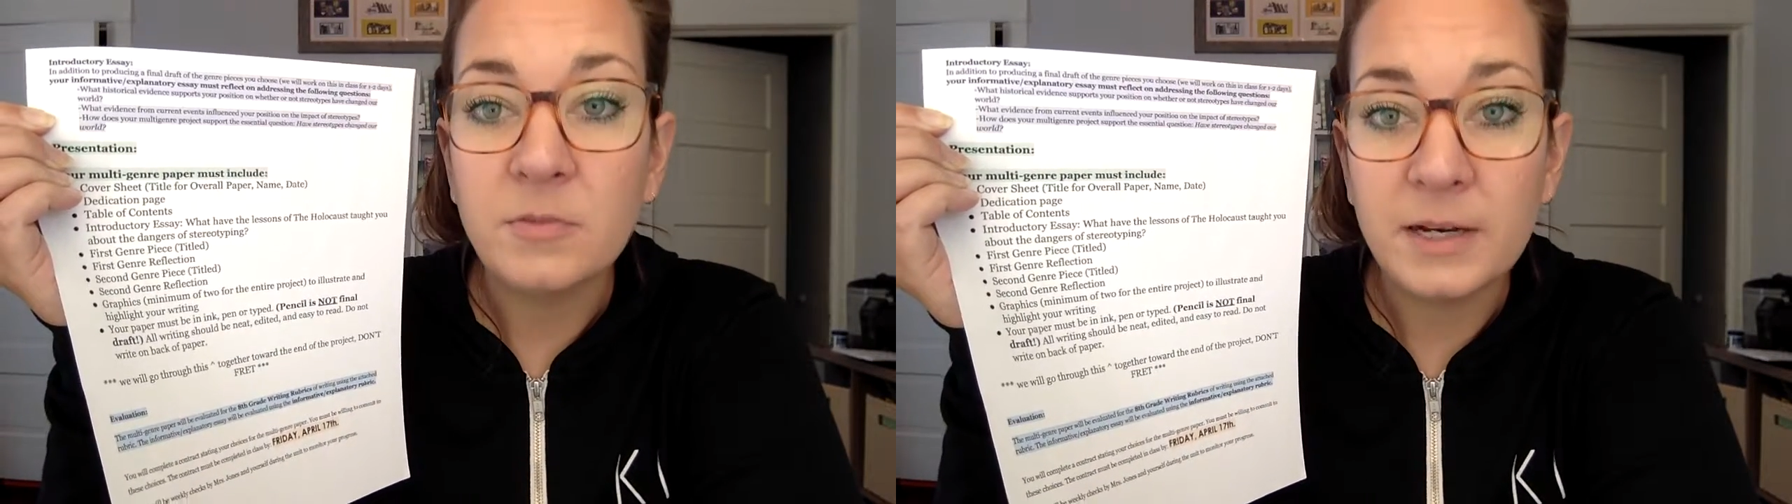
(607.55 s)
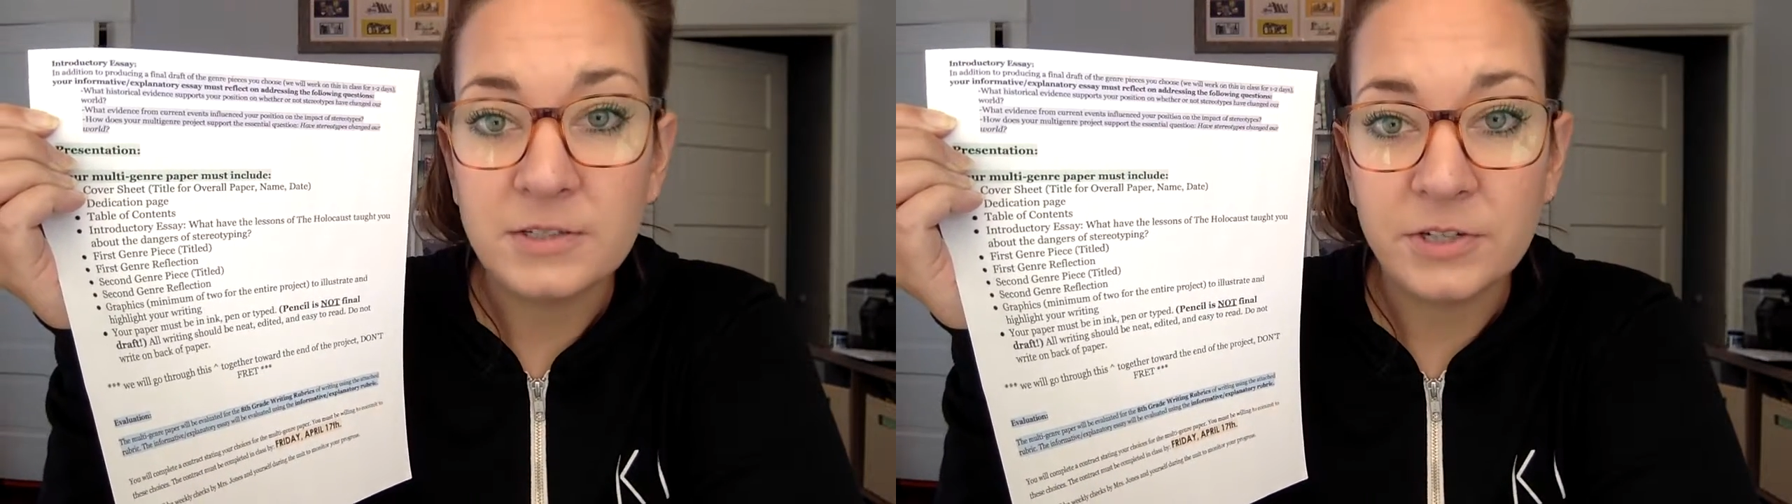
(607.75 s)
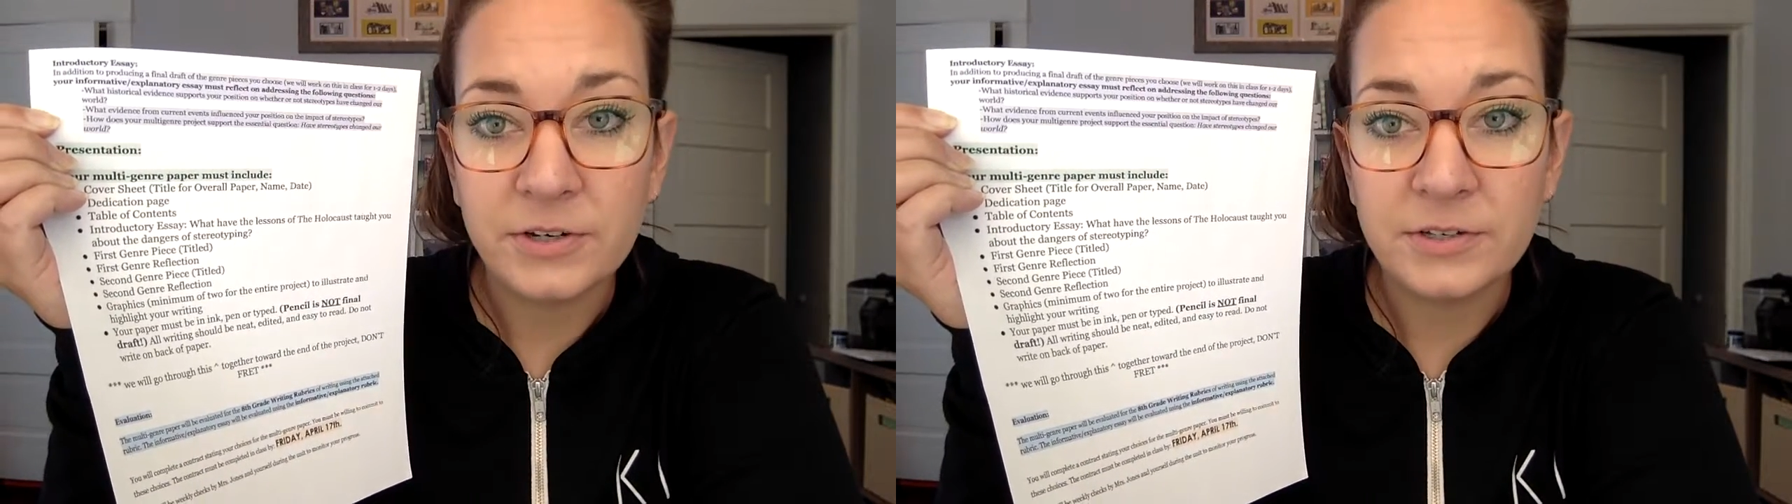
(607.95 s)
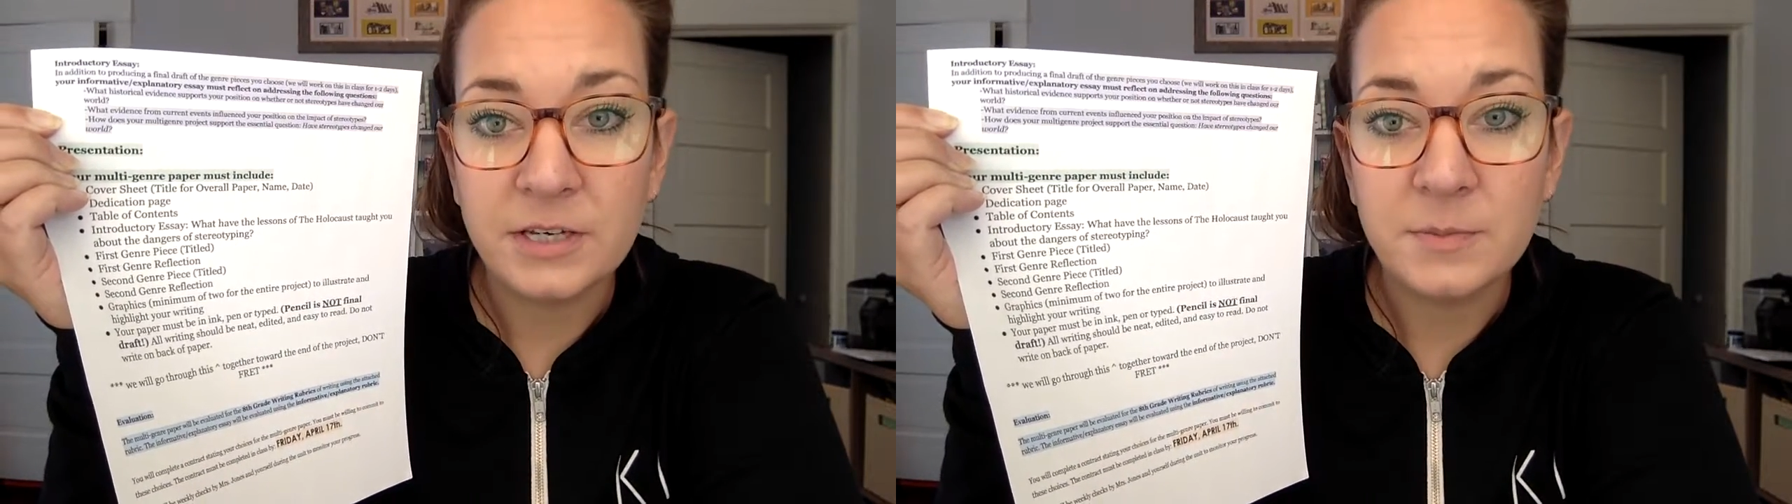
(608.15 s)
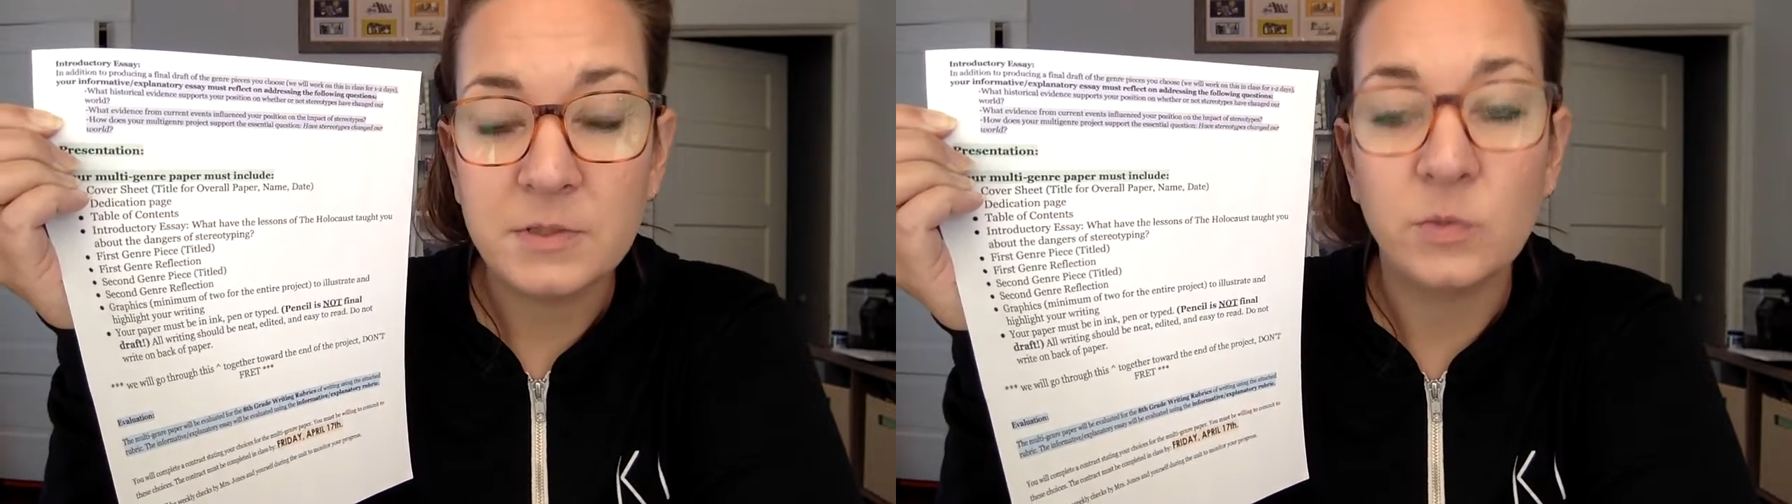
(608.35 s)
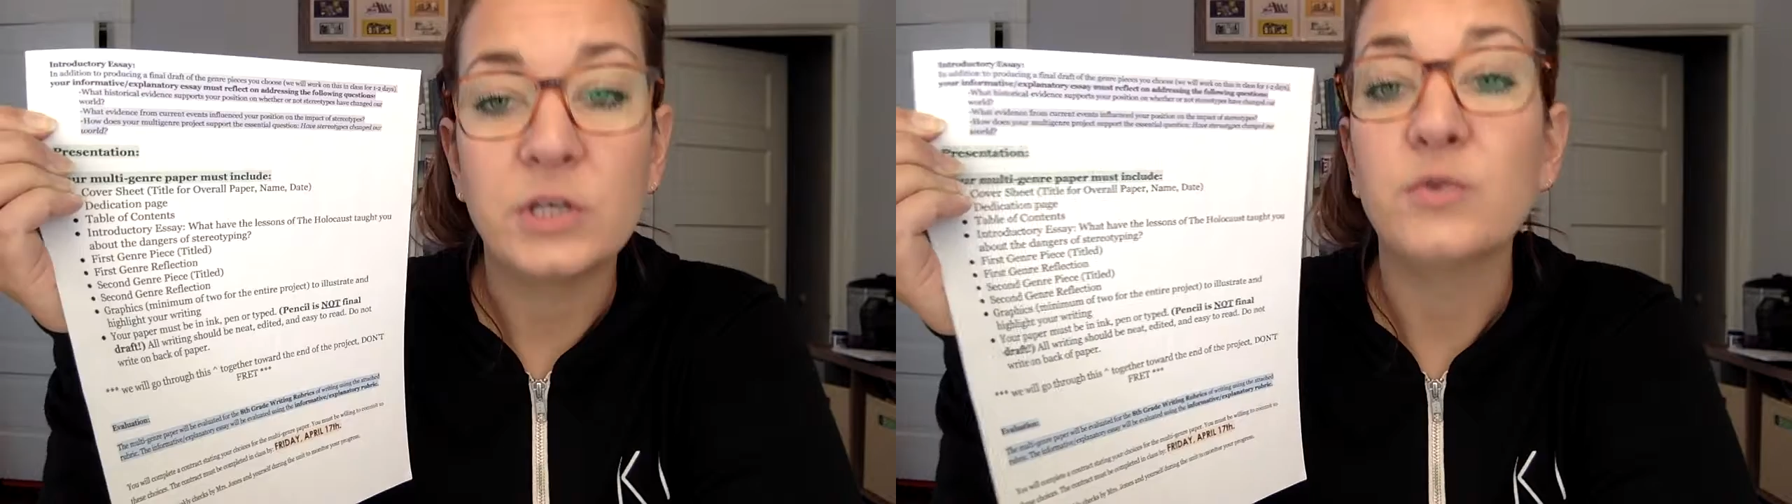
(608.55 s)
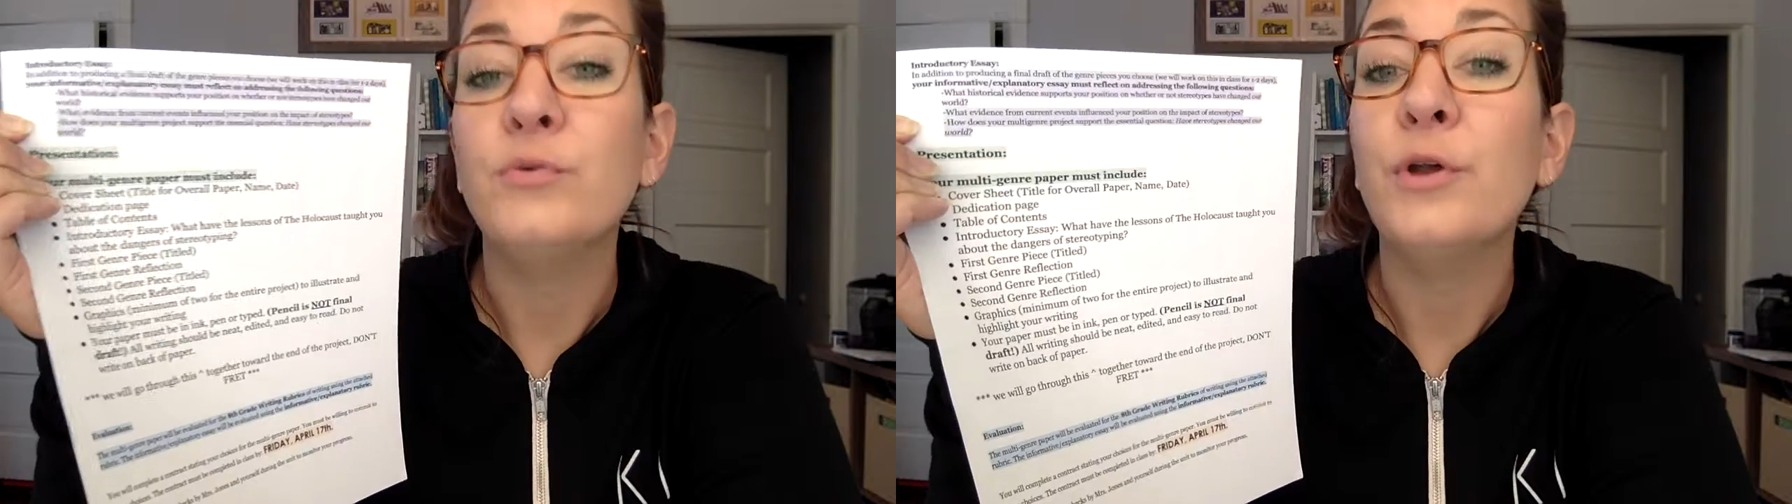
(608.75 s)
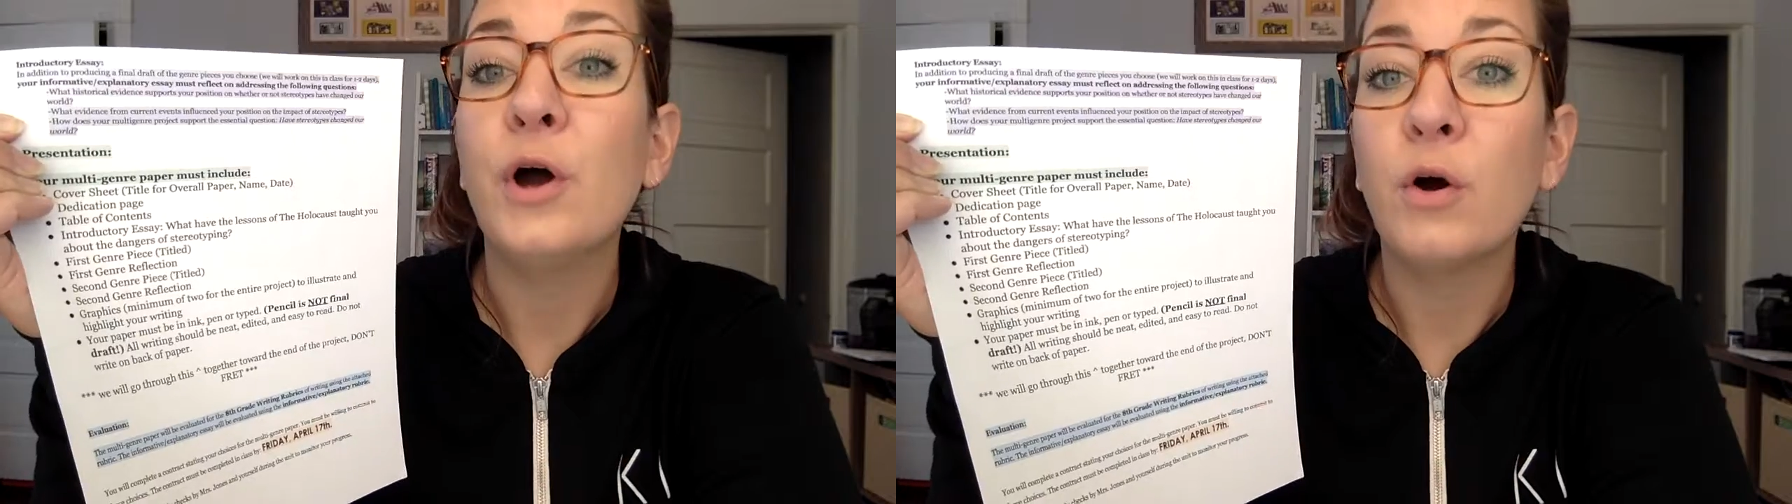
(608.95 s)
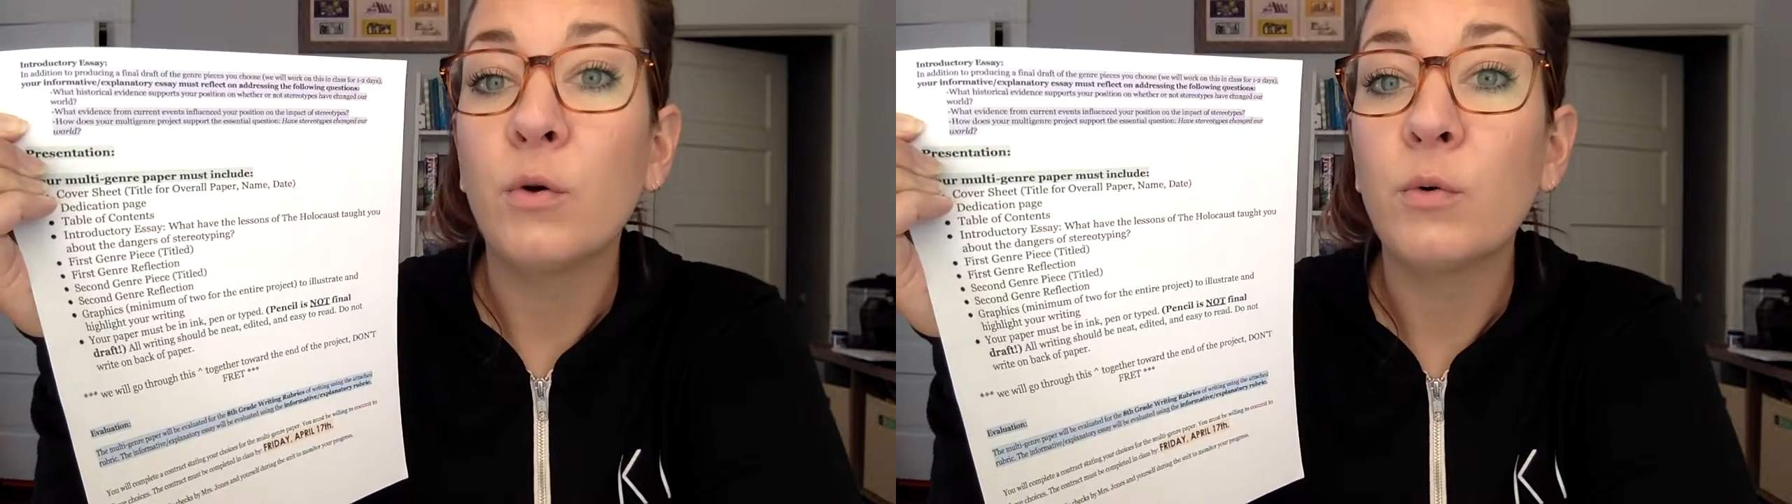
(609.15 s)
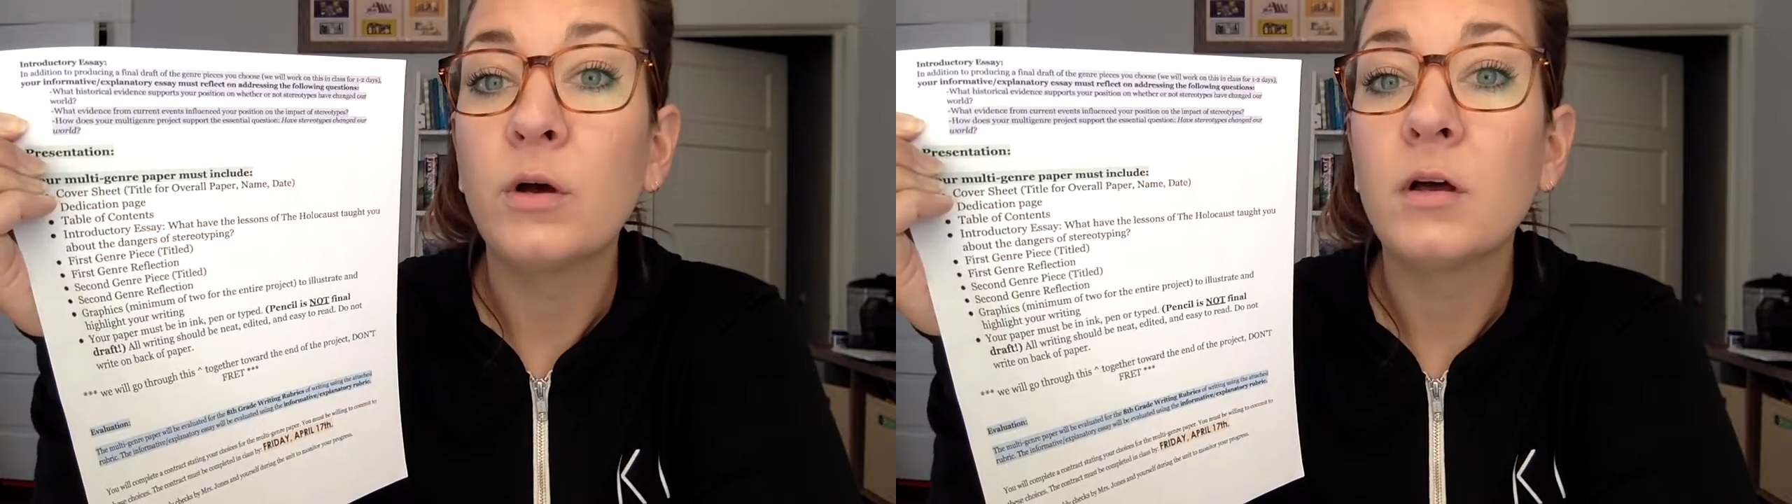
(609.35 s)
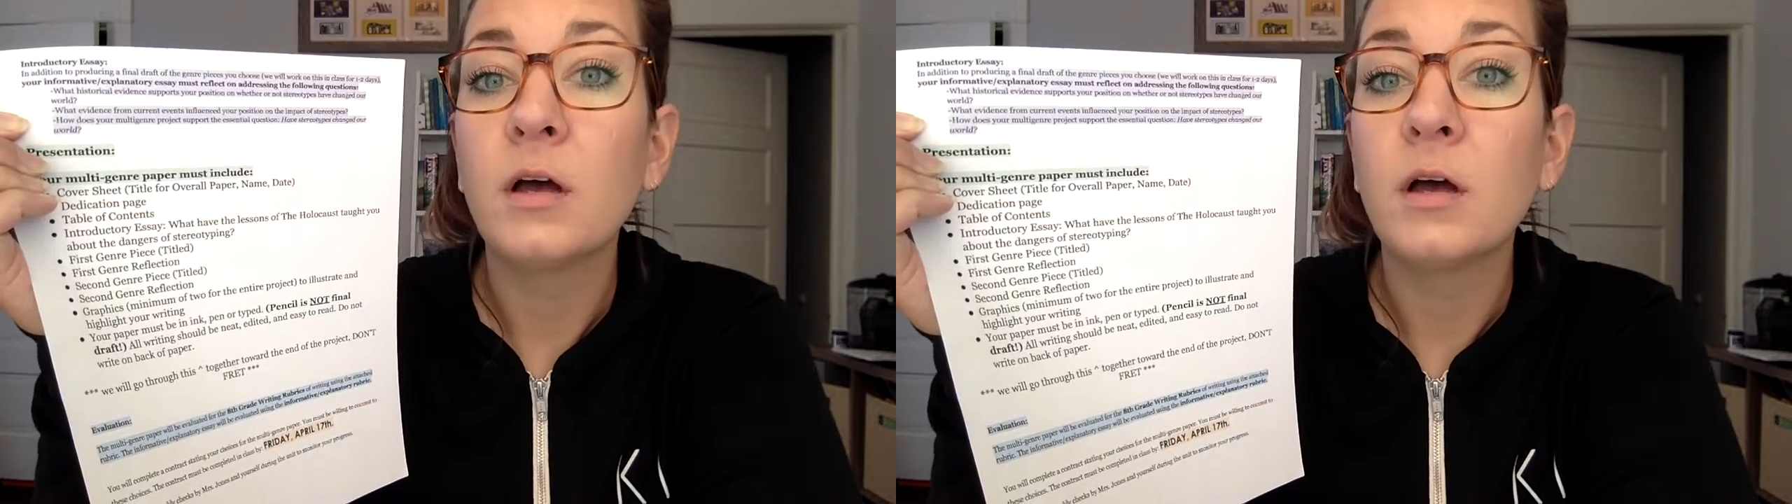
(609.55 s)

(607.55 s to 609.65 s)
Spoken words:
about stereotypes and what you know